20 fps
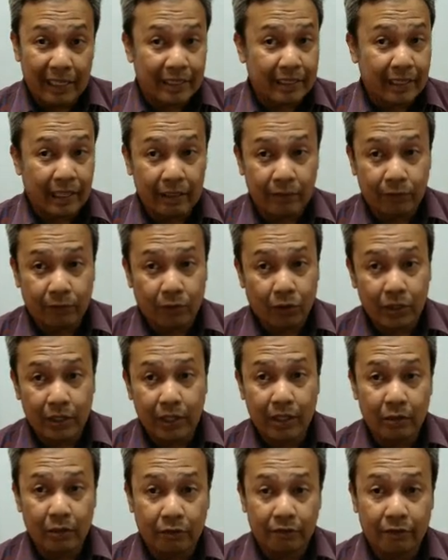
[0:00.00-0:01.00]
It's neither
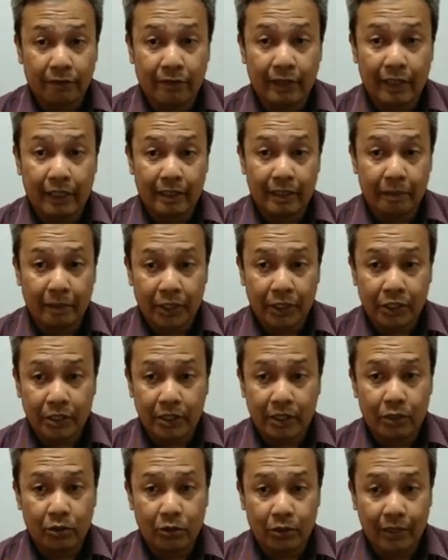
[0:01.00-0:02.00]
14 nor 15, it's a
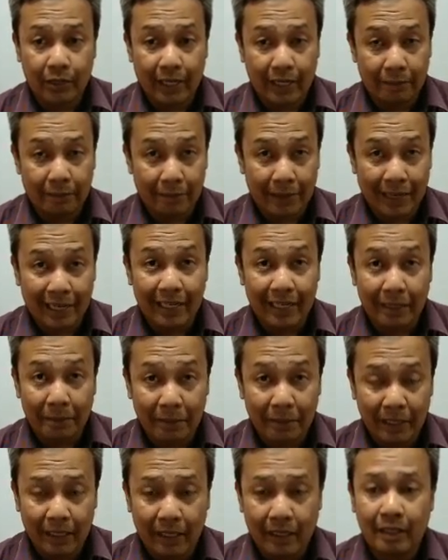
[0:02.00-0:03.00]
mixture, so you get a band in the
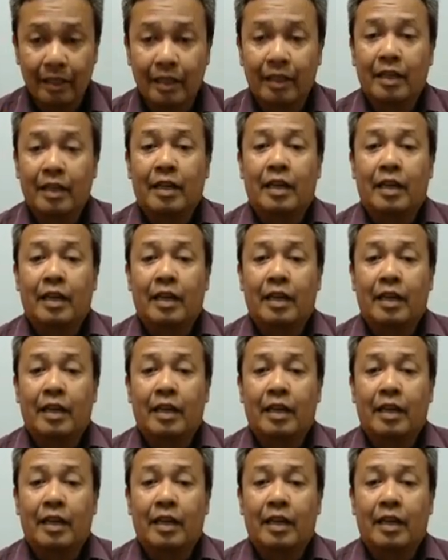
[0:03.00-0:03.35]
middle.